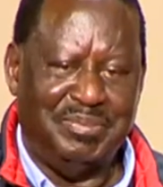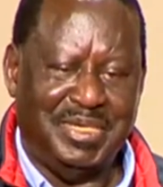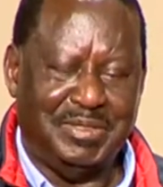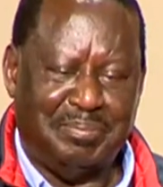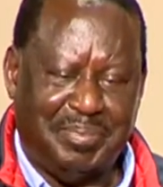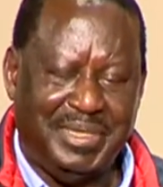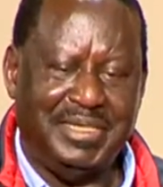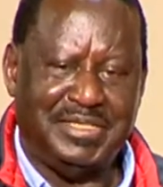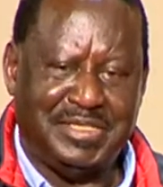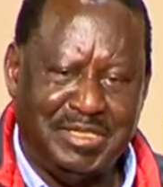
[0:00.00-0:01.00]
must
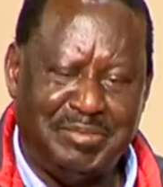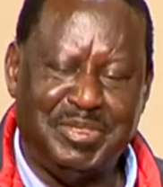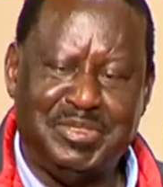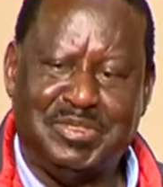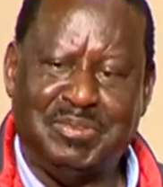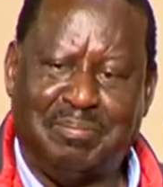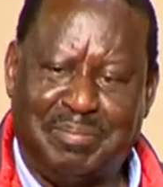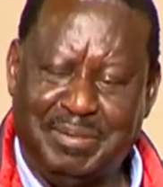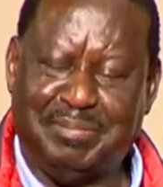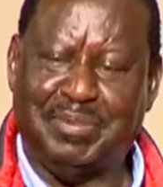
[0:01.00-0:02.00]
pay tribute to
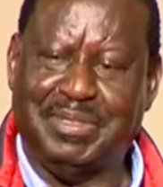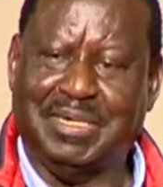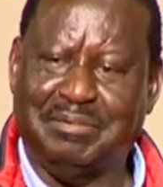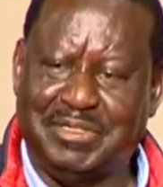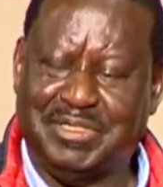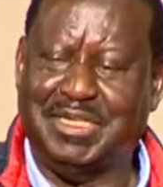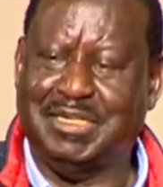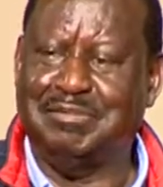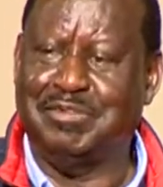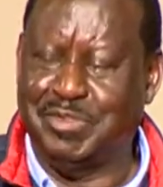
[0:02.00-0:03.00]
people like
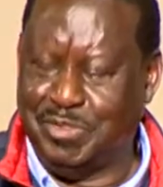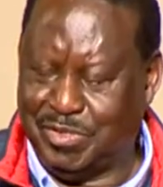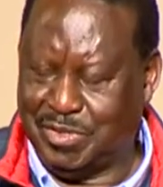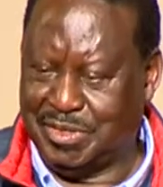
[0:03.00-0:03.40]
Micere Mugo